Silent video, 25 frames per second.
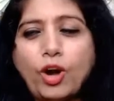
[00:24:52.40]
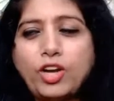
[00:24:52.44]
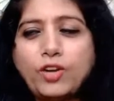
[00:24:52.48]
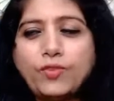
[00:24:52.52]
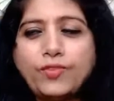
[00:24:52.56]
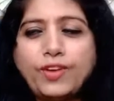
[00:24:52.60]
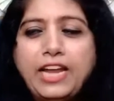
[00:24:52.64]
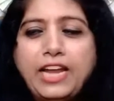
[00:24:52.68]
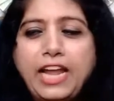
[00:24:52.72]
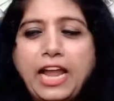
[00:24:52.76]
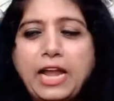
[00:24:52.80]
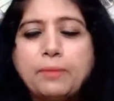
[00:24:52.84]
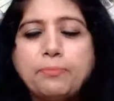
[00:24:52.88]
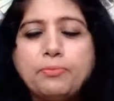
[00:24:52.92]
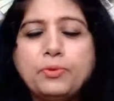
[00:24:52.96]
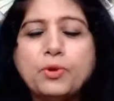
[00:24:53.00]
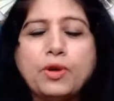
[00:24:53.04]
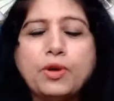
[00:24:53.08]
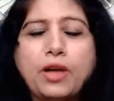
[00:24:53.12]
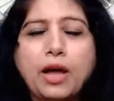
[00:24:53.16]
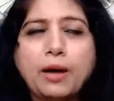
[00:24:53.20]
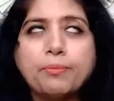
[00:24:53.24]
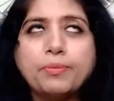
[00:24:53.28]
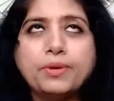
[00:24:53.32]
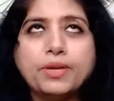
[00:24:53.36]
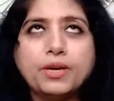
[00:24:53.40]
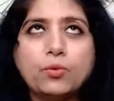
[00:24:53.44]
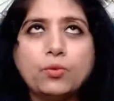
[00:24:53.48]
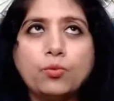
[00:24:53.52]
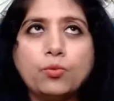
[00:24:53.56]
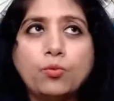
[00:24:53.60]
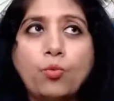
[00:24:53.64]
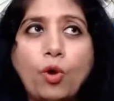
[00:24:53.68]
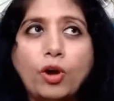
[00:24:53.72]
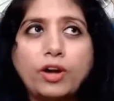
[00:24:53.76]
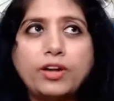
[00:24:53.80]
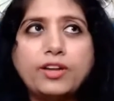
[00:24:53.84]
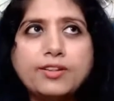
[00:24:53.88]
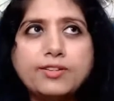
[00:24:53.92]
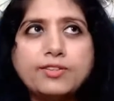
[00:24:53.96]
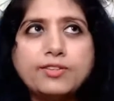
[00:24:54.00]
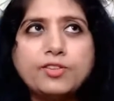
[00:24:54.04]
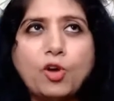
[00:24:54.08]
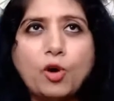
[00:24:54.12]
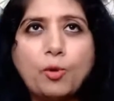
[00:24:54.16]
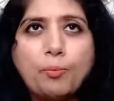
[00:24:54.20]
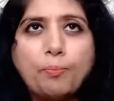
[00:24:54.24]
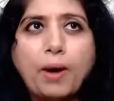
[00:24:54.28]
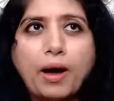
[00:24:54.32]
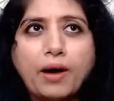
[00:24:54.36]
What will help you come here? What
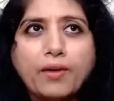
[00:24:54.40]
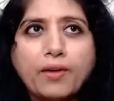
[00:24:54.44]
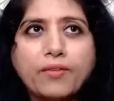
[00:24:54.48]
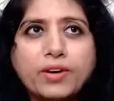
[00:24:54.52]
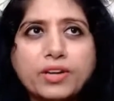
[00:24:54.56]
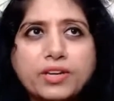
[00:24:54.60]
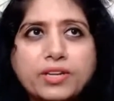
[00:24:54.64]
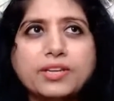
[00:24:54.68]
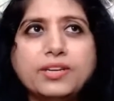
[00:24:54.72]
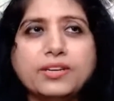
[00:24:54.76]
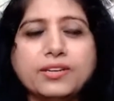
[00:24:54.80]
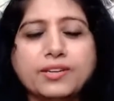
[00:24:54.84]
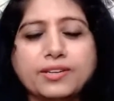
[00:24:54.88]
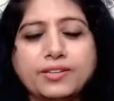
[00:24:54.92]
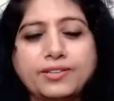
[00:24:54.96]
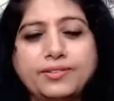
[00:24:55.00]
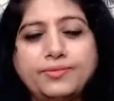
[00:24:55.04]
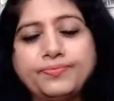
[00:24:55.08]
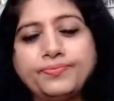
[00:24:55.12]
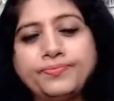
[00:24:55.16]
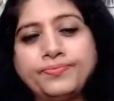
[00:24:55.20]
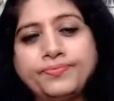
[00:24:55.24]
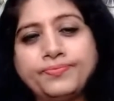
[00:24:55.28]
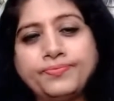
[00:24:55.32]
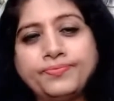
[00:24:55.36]
is your power here?